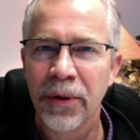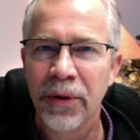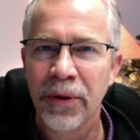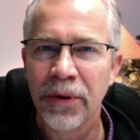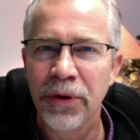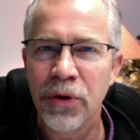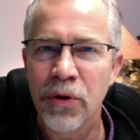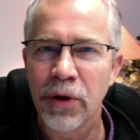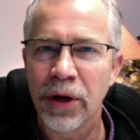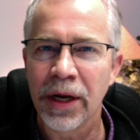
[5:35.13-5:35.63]

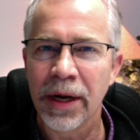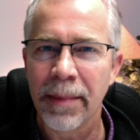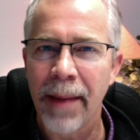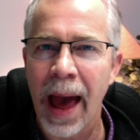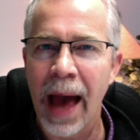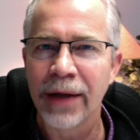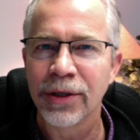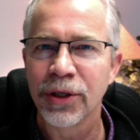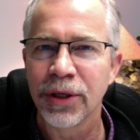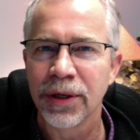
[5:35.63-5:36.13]
you can
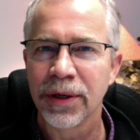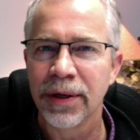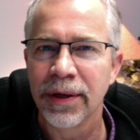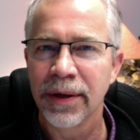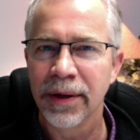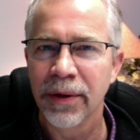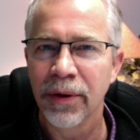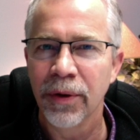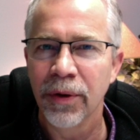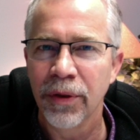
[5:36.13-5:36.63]

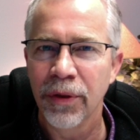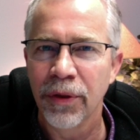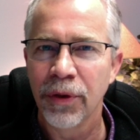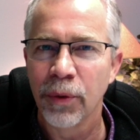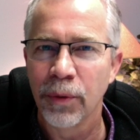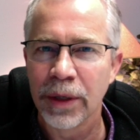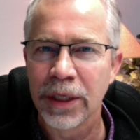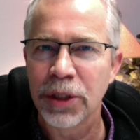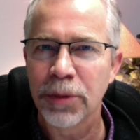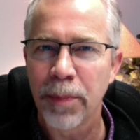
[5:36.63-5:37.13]
imagine the
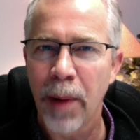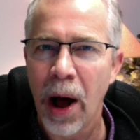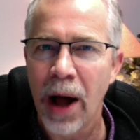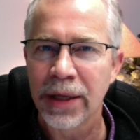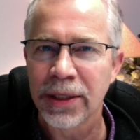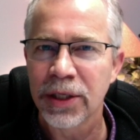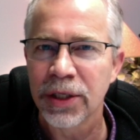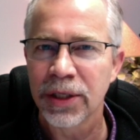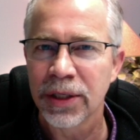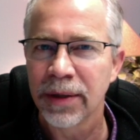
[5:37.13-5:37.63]

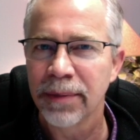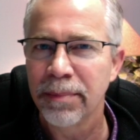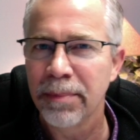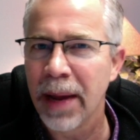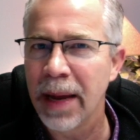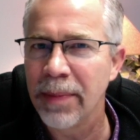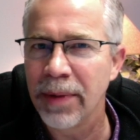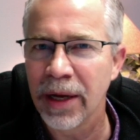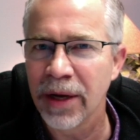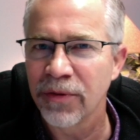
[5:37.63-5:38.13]
response
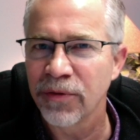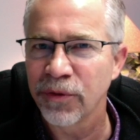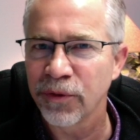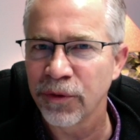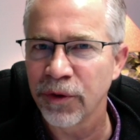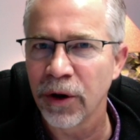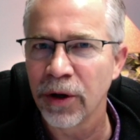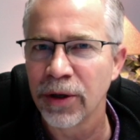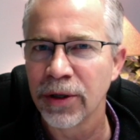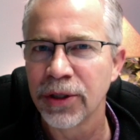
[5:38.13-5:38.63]
maybe at
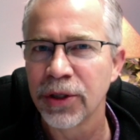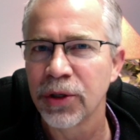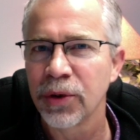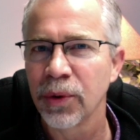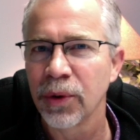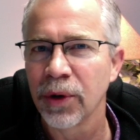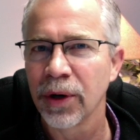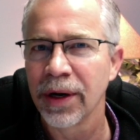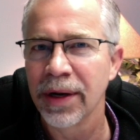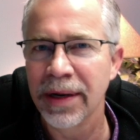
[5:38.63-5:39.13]
first
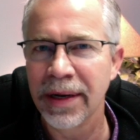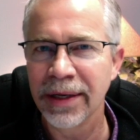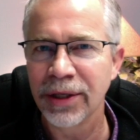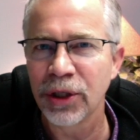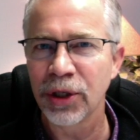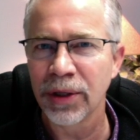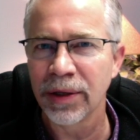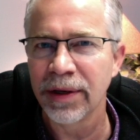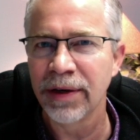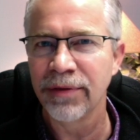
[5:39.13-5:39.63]
or
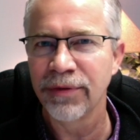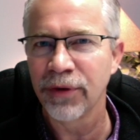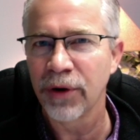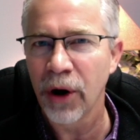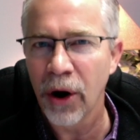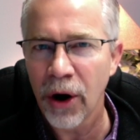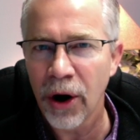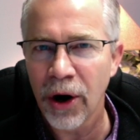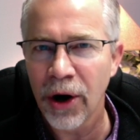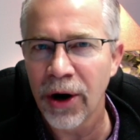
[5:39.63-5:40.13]
initially for
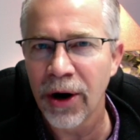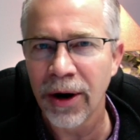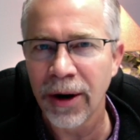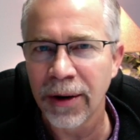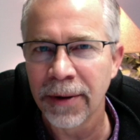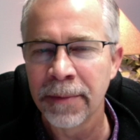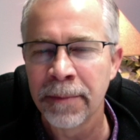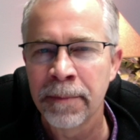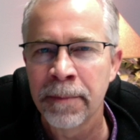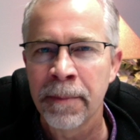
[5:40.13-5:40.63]

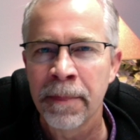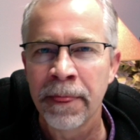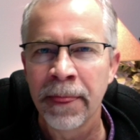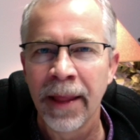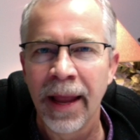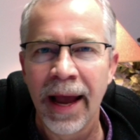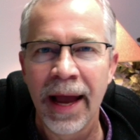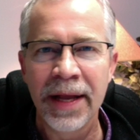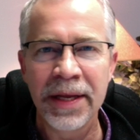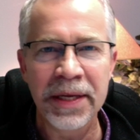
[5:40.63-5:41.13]
her.
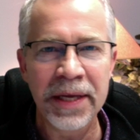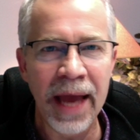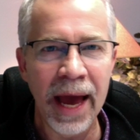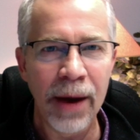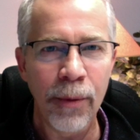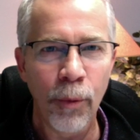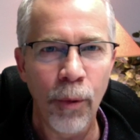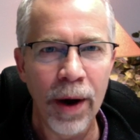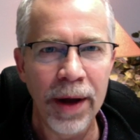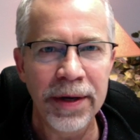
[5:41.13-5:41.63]
And
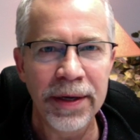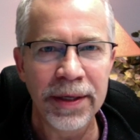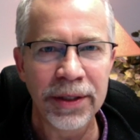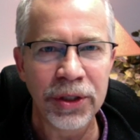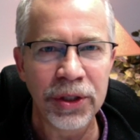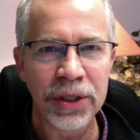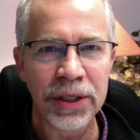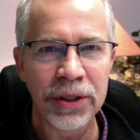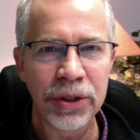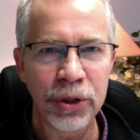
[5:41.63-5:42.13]
yet, what does
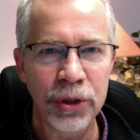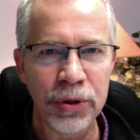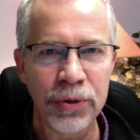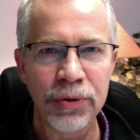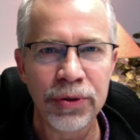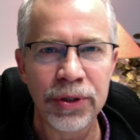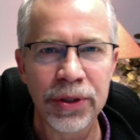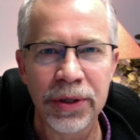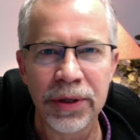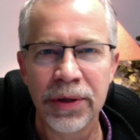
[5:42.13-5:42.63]
she
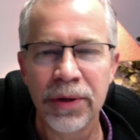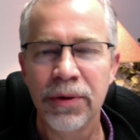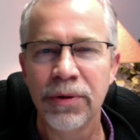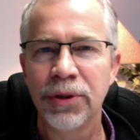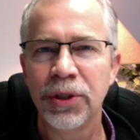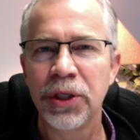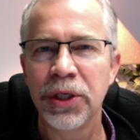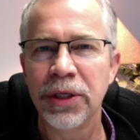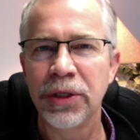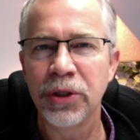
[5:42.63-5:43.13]
choose to do?
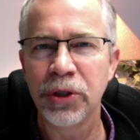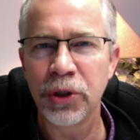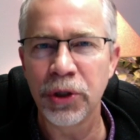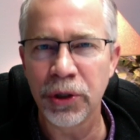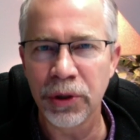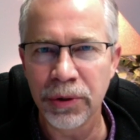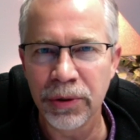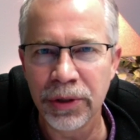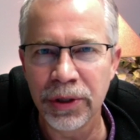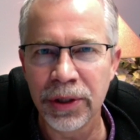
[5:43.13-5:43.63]
She
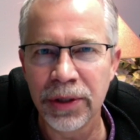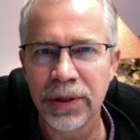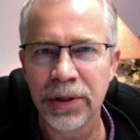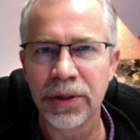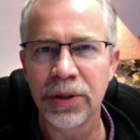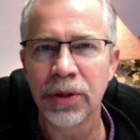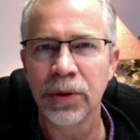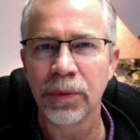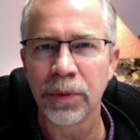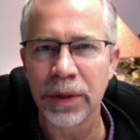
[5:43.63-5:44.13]
chooses
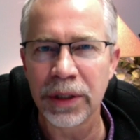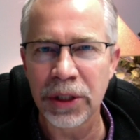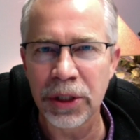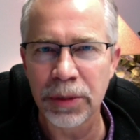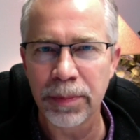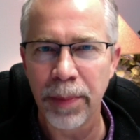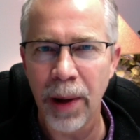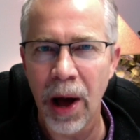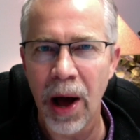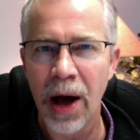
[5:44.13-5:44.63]
to
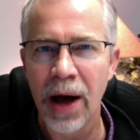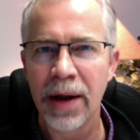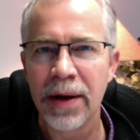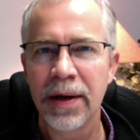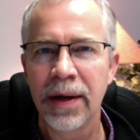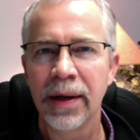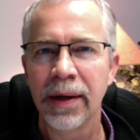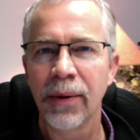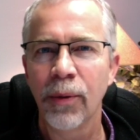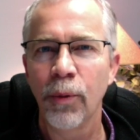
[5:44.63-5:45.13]

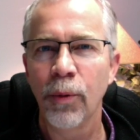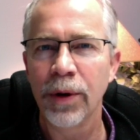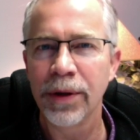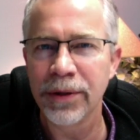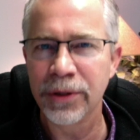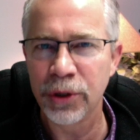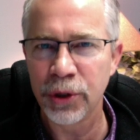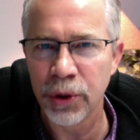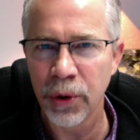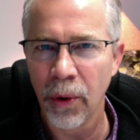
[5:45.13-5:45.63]
respond
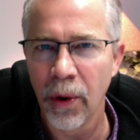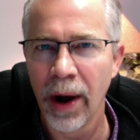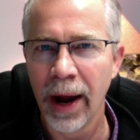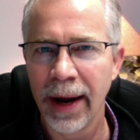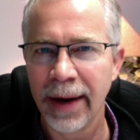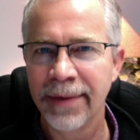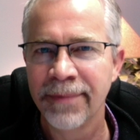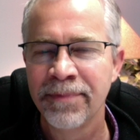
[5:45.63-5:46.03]
with joy.